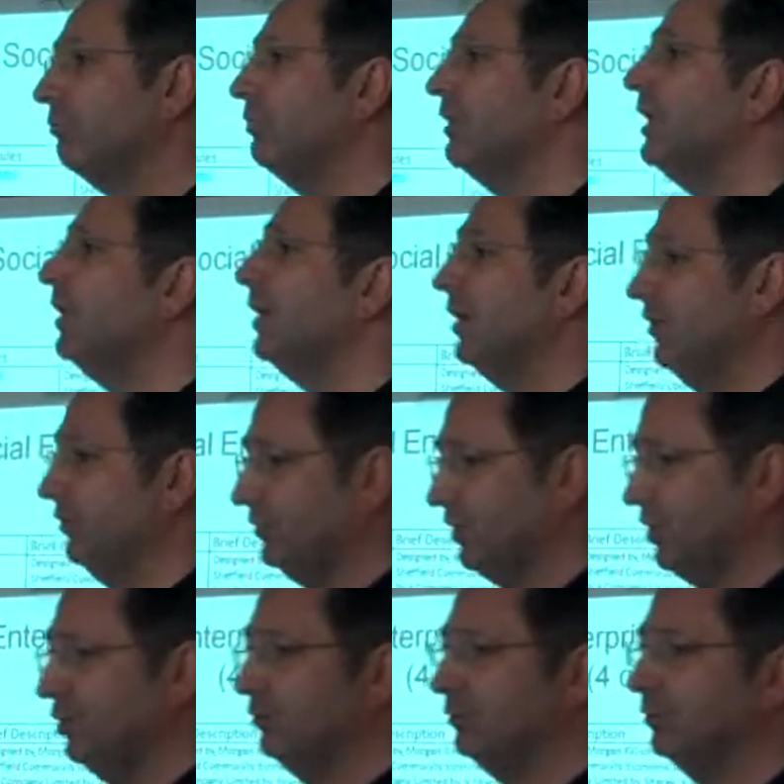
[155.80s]

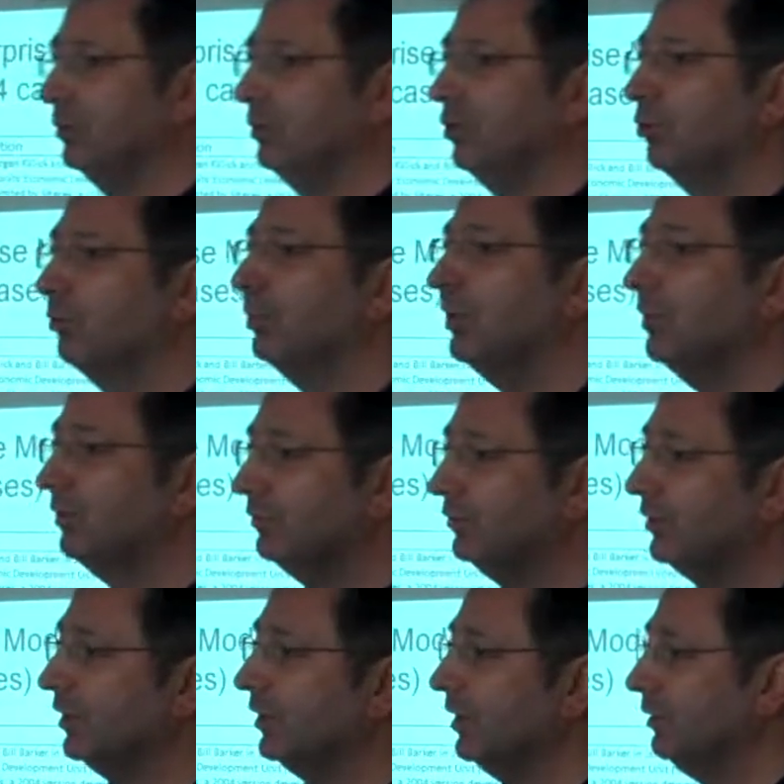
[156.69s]
realised over a long period
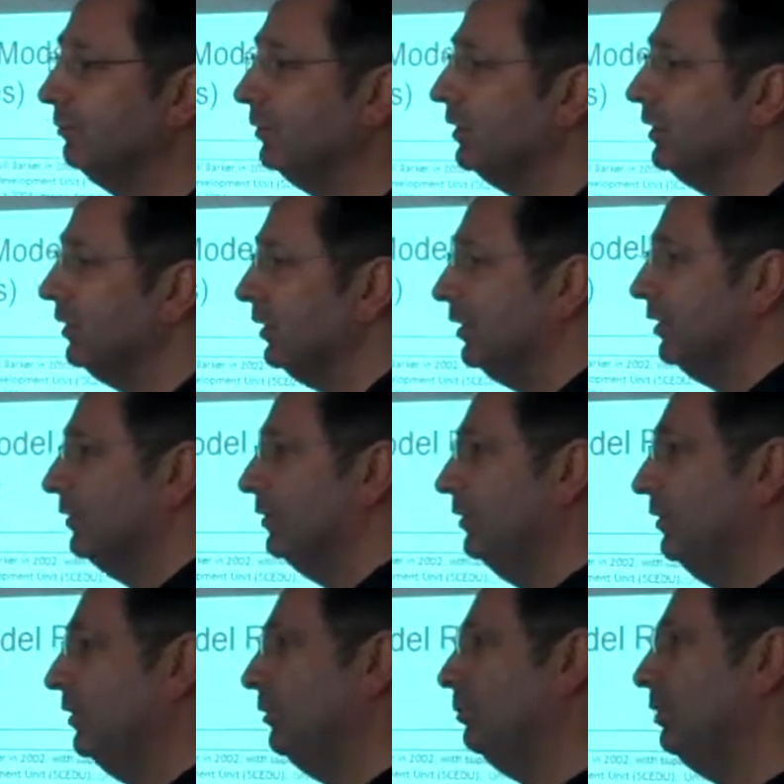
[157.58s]
of time
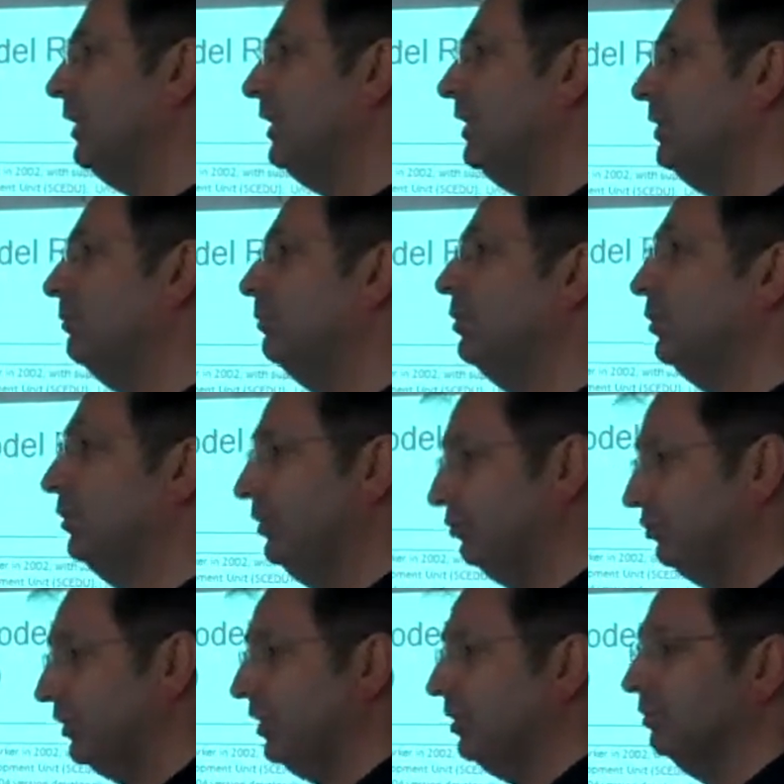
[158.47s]
that the employee
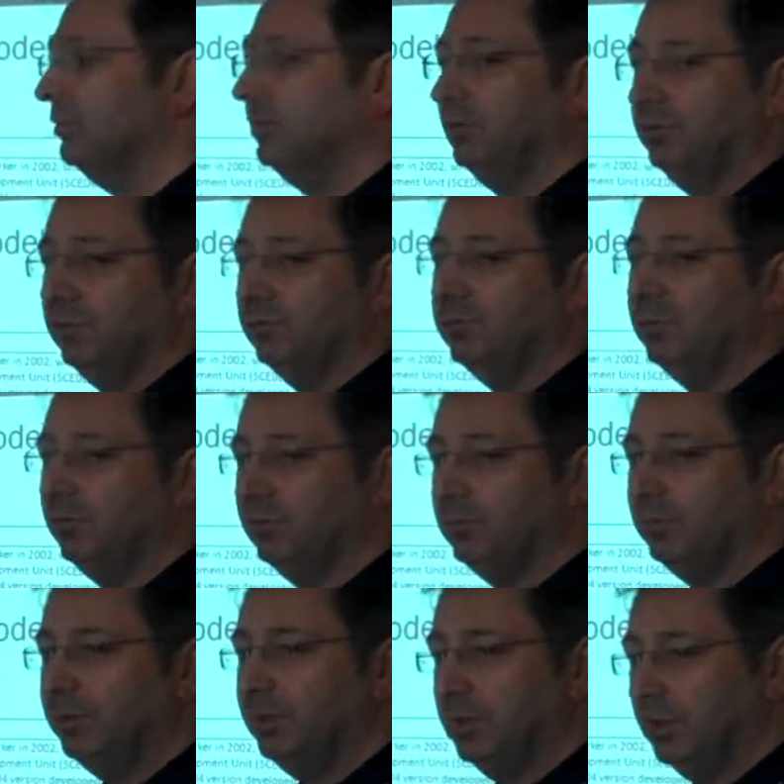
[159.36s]
shareholding does need
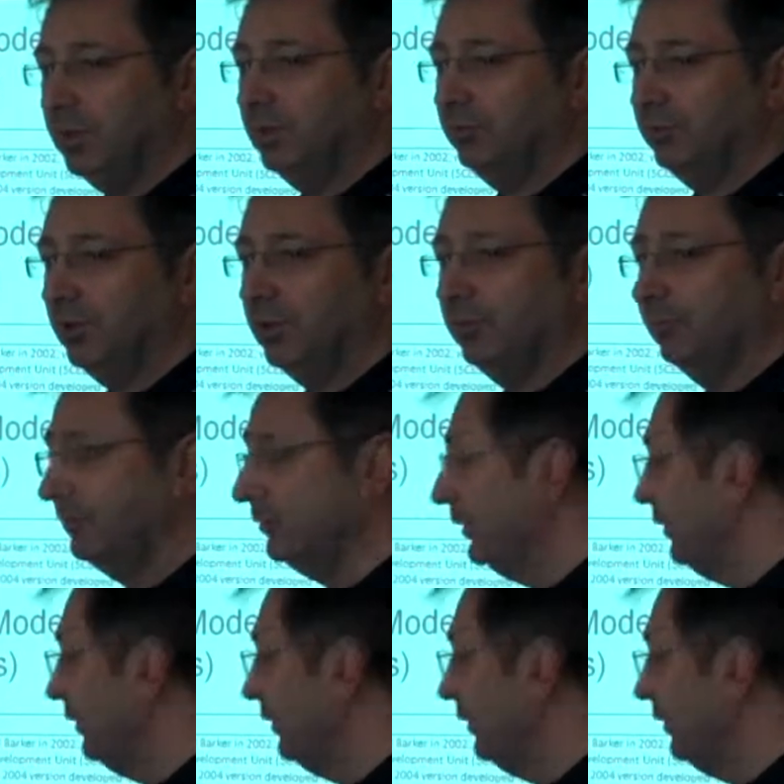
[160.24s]
to be larger.